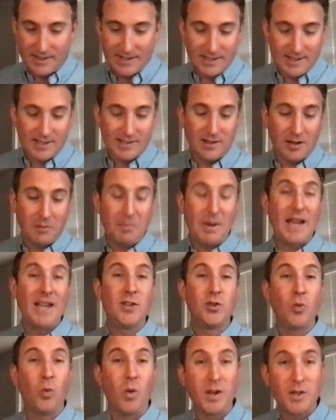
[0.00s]
This is on
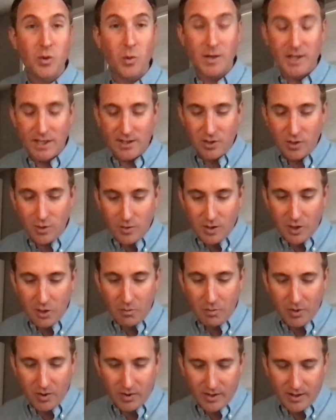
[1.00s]
page 122 in your
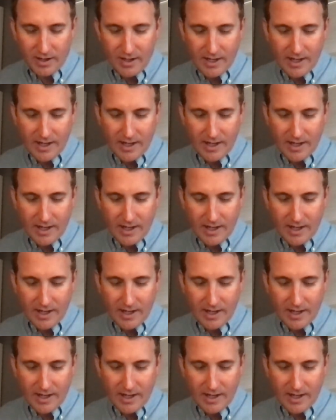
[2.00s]
book.